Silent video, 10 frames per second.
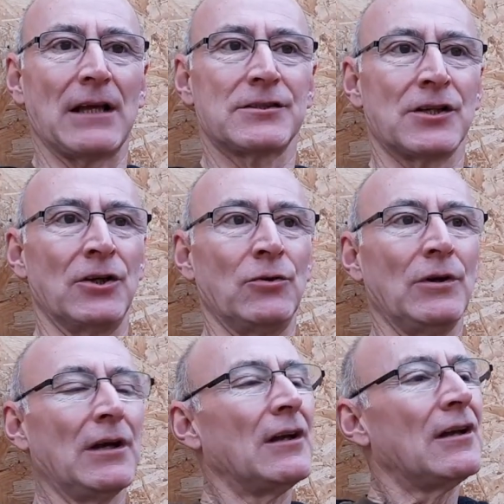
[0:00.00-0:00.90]

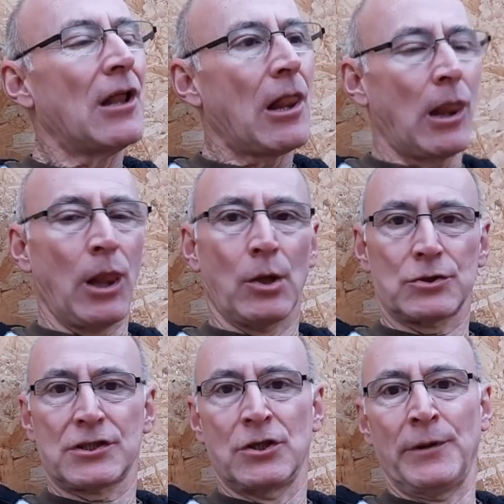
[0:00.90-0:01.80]
So
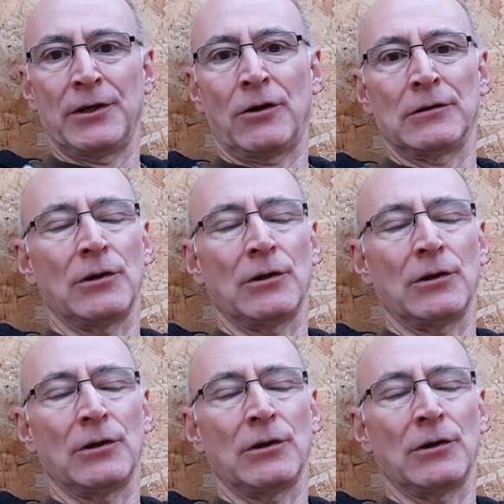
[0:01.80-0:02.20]
lots going on,